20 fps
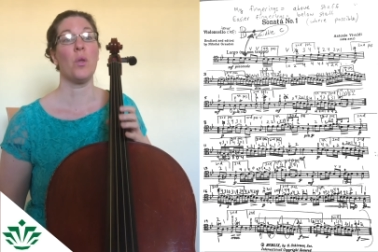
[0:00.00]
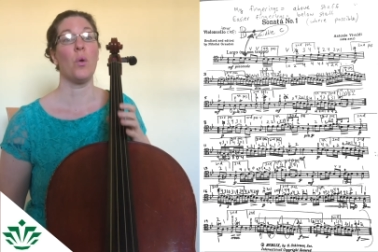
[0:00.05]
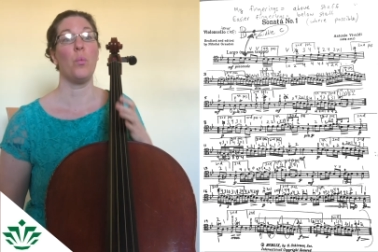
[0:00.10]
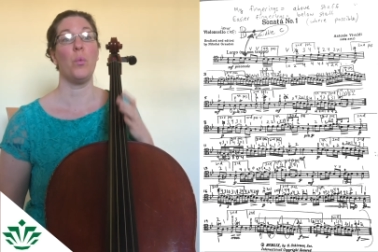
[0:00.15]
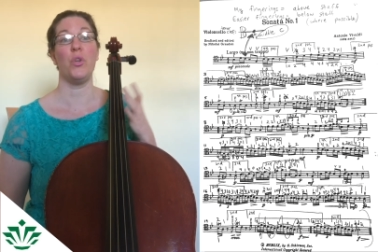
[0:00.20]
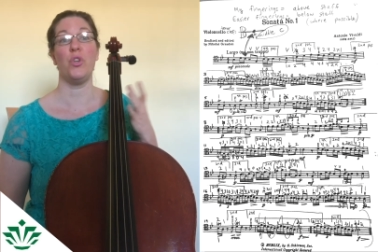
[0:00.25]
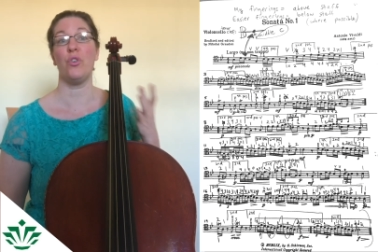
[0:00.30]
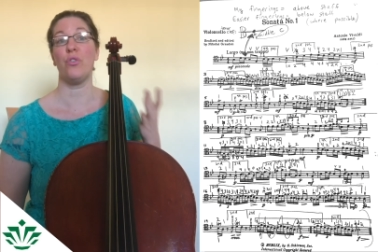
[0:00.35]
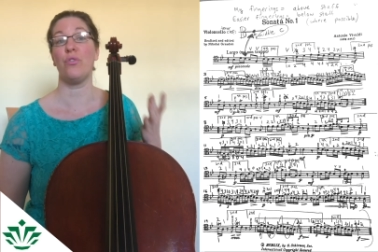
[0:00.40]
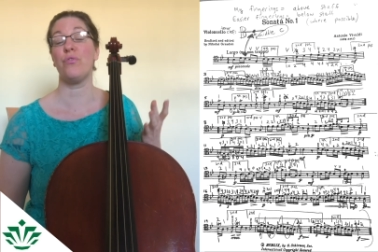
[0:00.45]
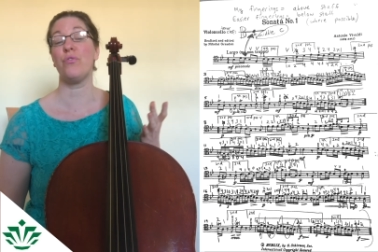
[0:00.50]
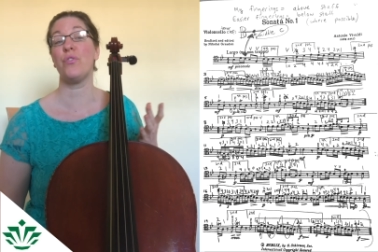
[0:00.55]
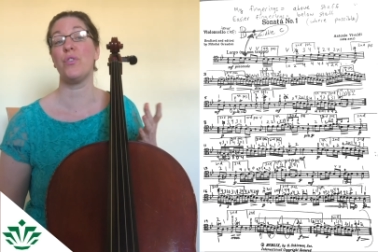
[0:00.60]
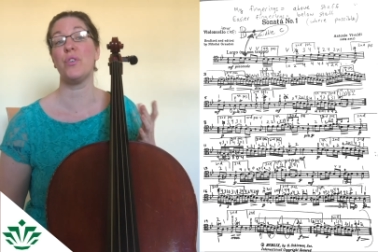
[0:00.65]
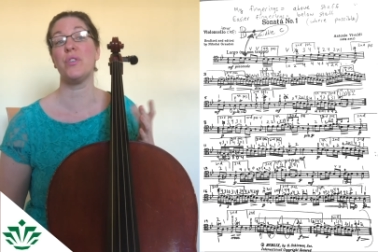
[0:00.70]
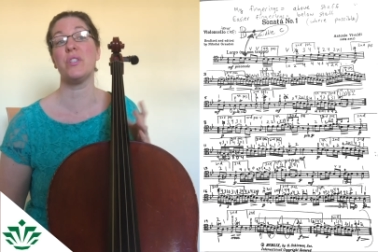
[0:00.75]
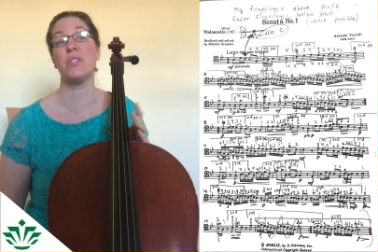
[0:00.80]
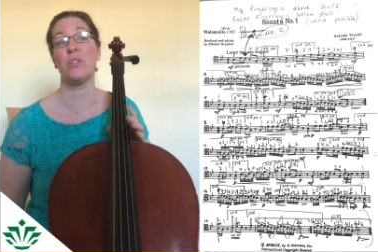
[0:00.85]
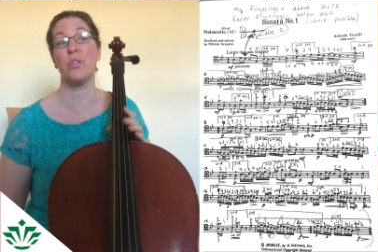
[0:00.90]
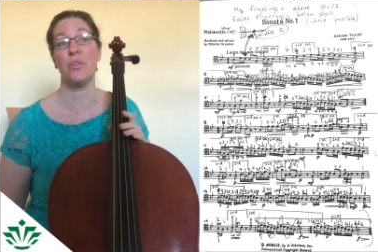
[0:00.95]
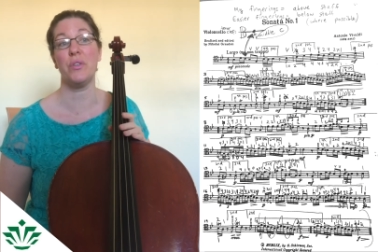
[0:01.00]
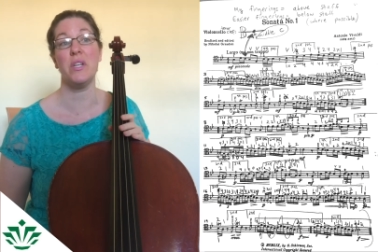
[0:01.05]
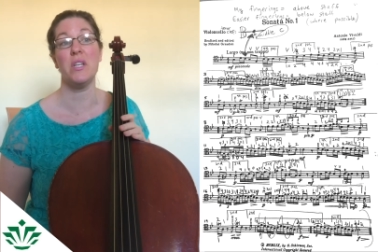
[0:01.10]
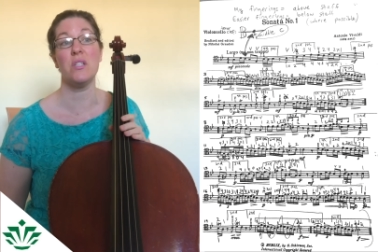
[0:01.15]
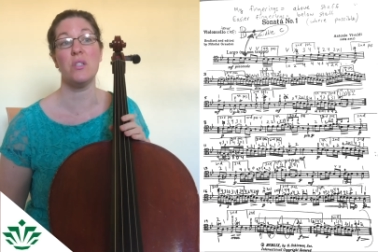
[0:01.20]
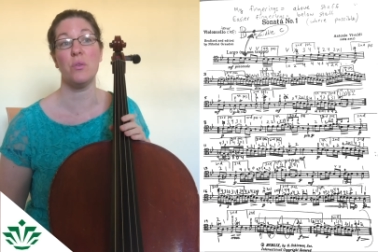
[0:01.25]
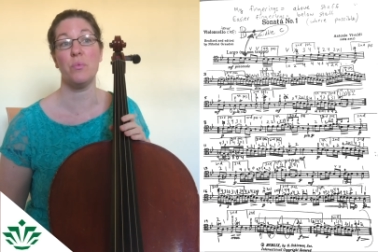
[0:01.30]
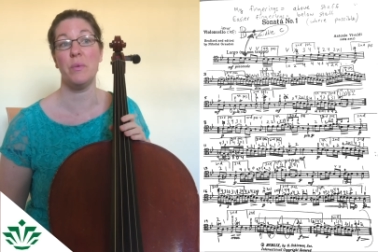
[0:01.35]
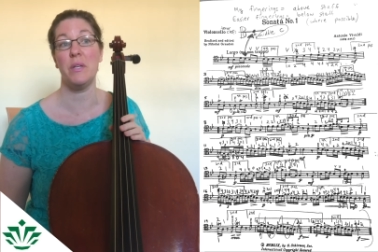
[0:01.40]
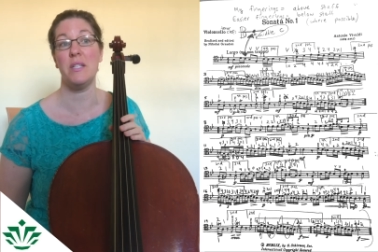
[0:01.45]
When you're first learning
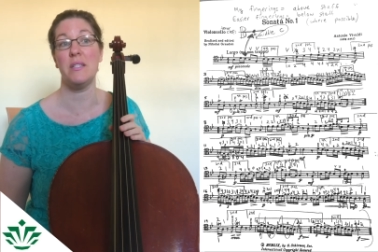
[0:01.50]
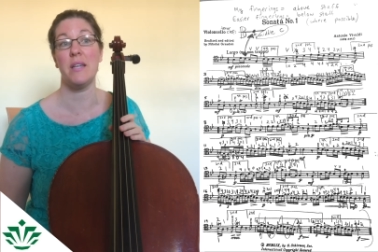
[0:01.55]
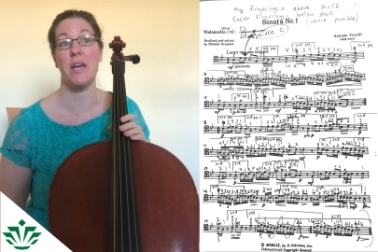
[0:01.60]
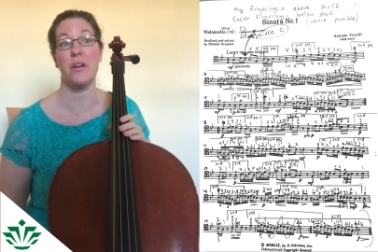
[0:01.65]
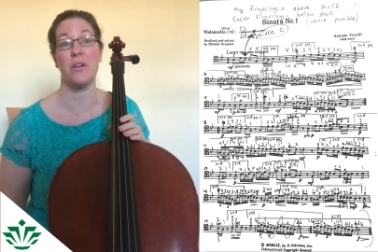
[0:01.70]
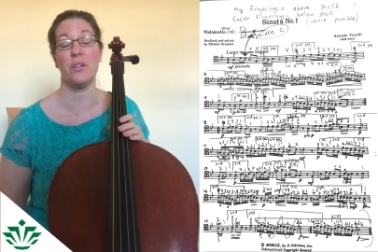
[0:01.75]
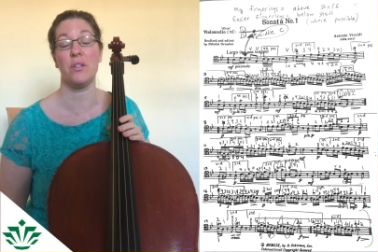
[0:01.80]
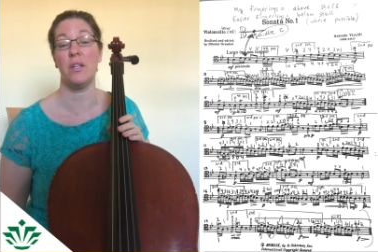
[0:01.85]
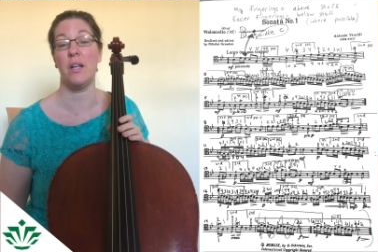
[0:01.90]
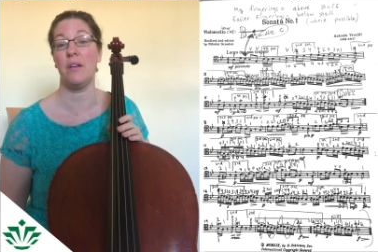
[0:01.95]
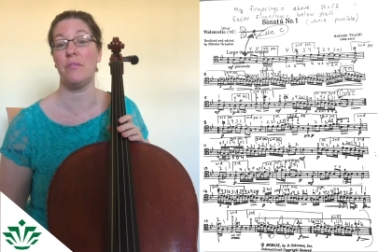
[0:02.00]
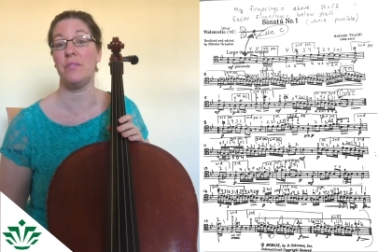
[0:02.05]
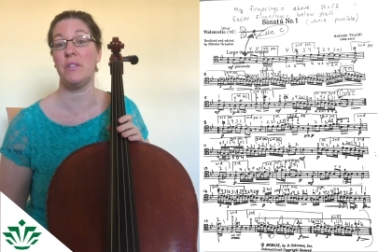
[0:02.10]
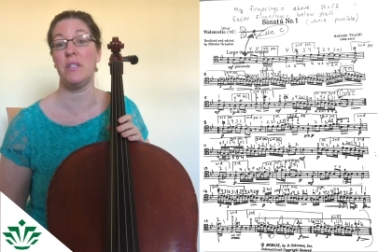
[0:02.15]
to read tenor clef,